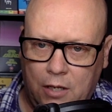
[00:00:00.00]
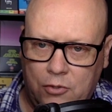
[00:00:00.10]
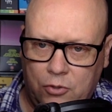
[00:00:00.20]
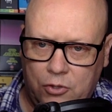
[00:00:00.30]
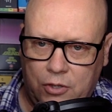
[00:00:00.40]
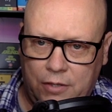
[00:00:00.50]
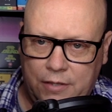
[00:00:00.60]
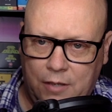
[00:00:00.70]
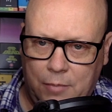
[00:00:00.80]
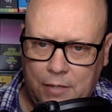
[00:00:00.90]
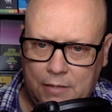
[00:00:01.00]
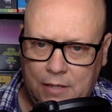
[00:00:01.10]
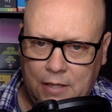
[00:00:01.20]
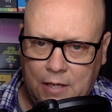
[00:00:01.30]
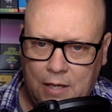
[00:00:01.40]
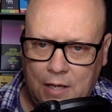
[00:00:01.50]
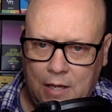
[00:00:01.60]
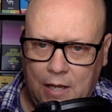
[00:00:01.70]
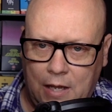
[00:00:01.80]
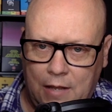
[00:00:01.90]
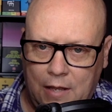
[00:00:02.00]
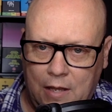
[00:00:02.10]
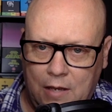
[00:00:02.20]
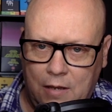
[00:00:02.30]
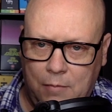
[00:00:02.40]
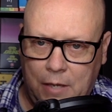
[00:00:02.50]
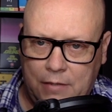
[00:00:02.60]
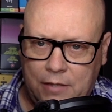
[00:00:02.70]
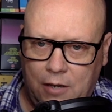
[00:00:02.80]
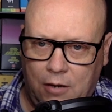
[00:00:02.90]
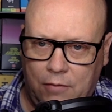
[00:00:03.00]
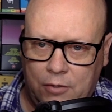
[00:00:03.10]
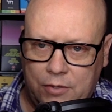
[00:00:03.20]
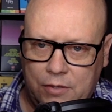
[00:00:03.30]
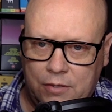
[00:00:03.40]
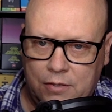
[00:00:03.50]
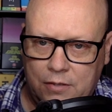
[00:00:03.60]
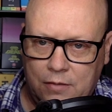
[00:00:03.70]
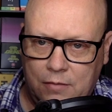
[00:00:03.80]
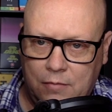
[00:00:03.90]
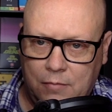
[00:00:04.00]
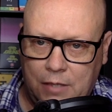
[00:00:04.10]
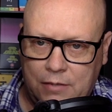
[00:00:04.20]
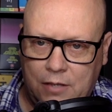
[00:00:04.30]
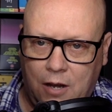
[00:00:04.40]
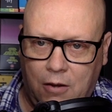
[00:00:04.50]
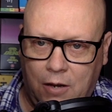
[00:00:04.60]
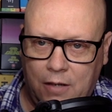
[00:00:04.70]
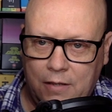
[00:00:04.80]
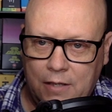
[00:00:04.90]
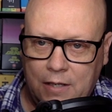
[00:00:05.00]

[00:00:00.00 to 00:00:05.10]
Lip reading: George Garcia Besney. And then Mascara versus Mascara,